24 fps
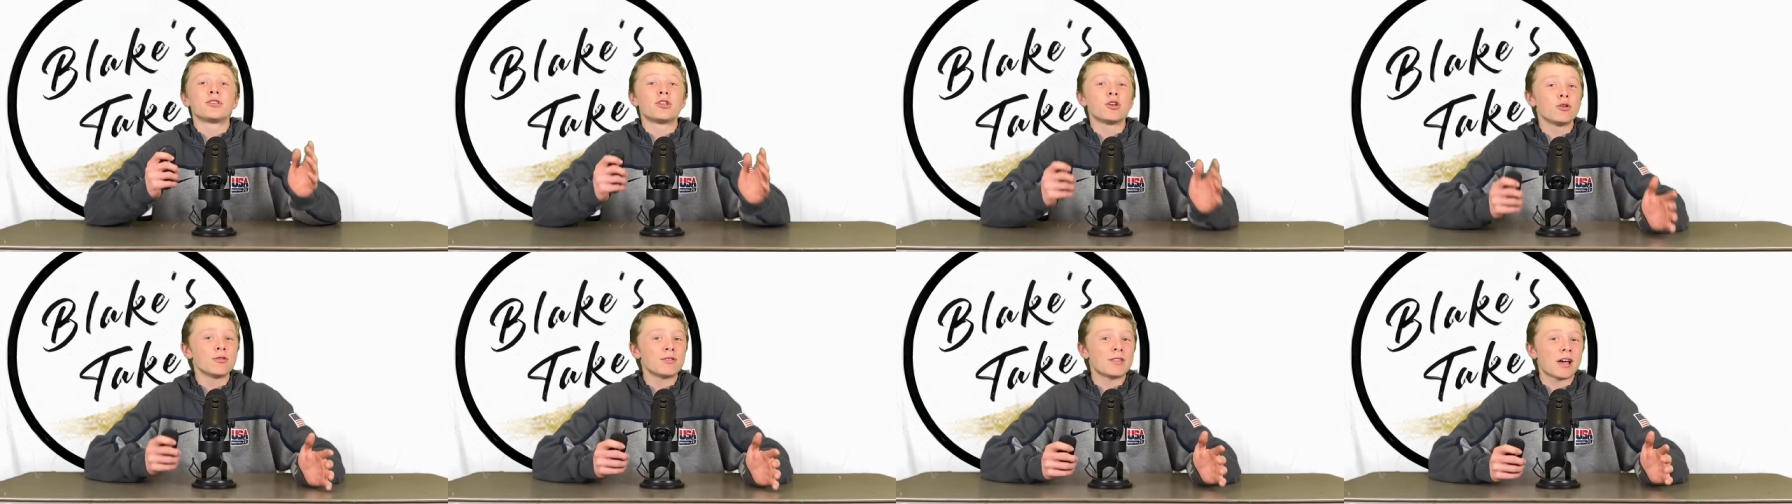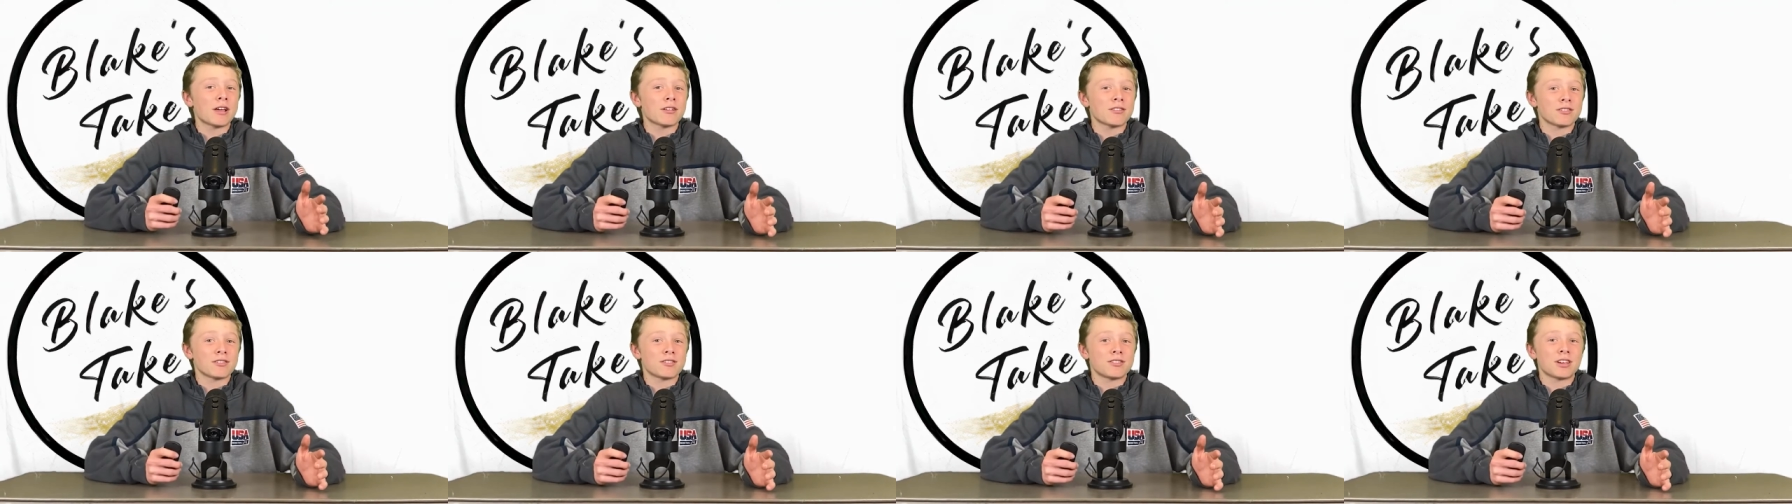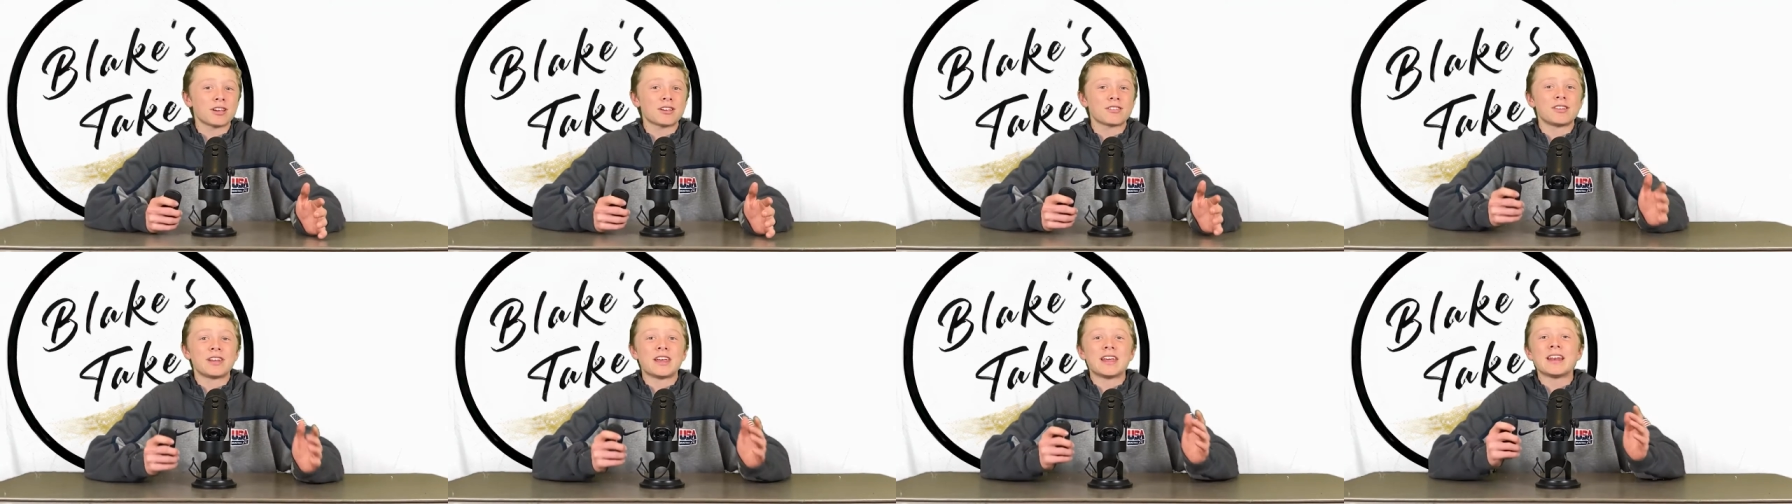
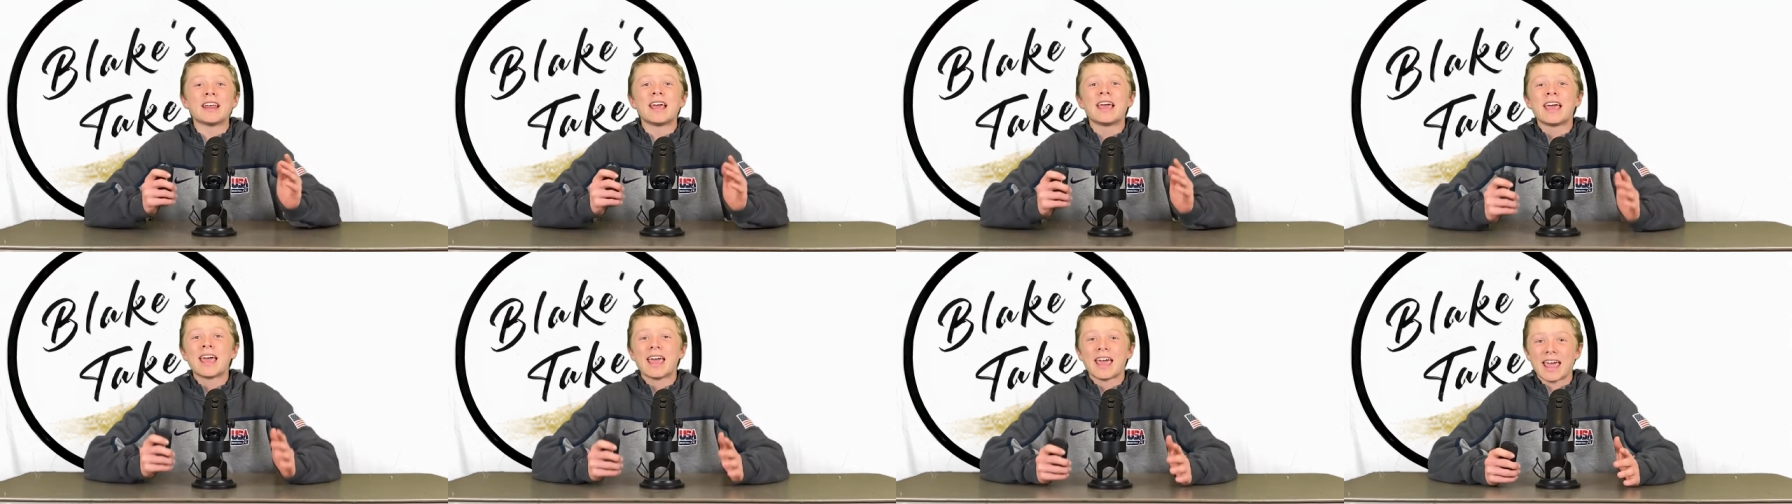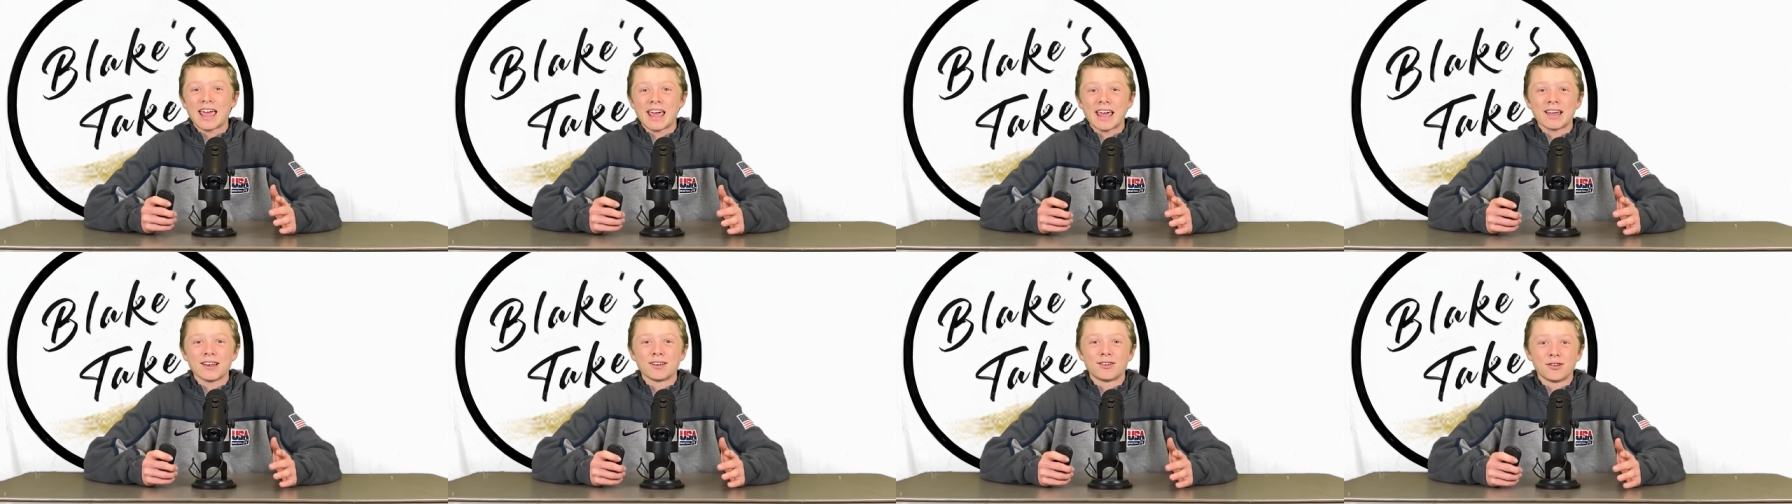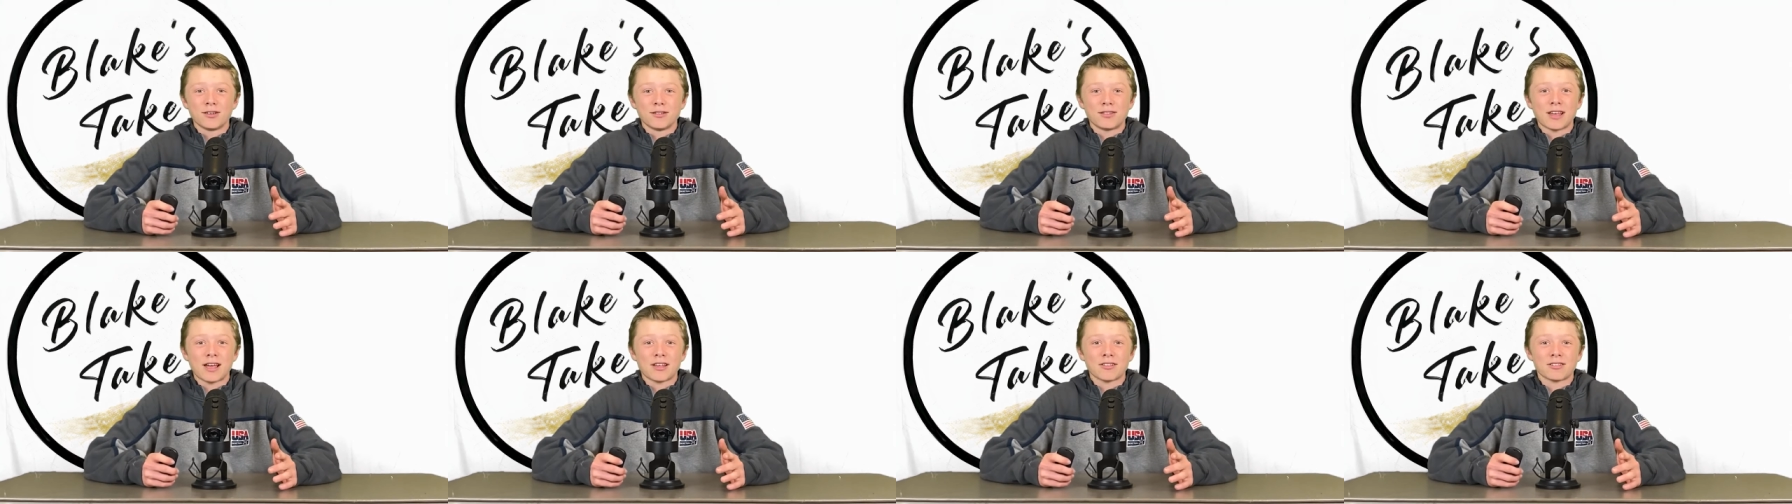2016 and
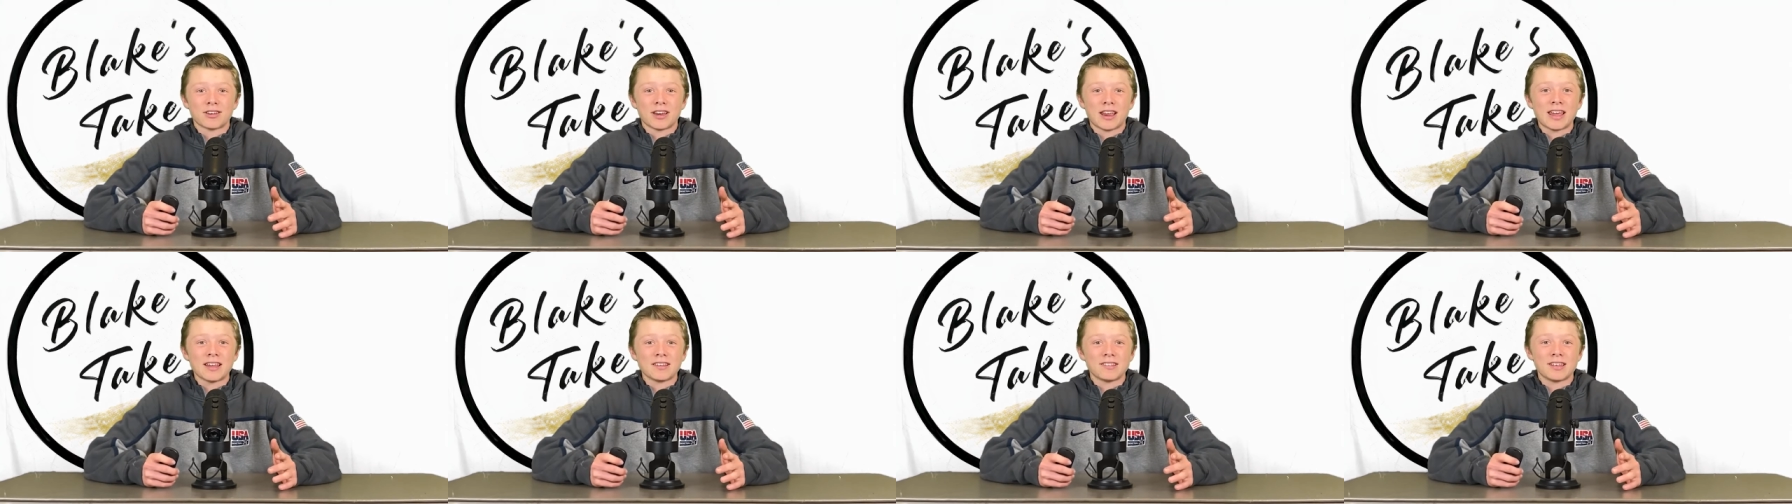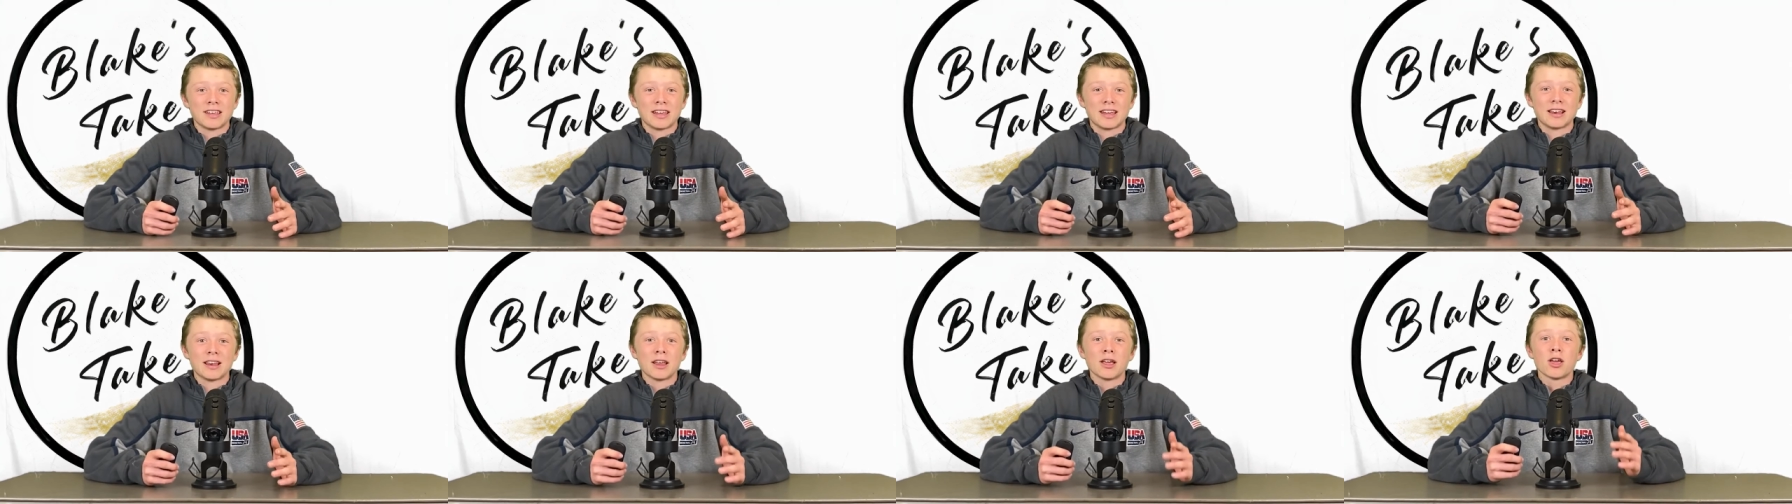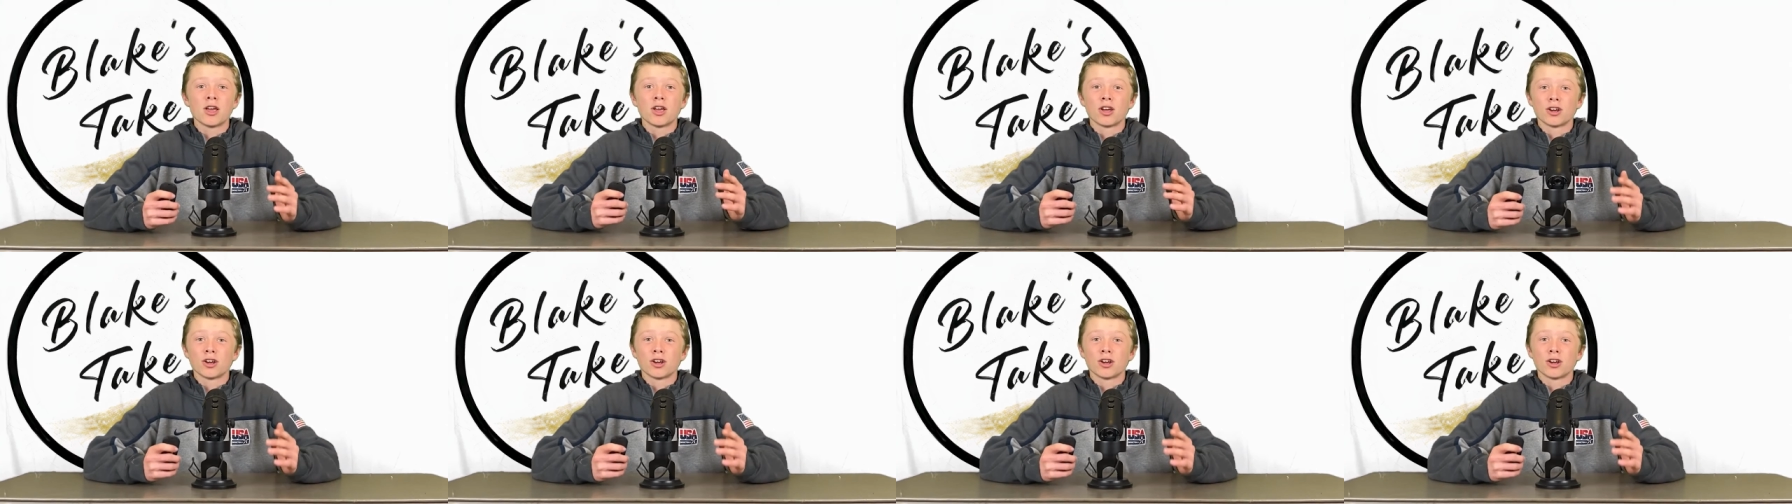2018.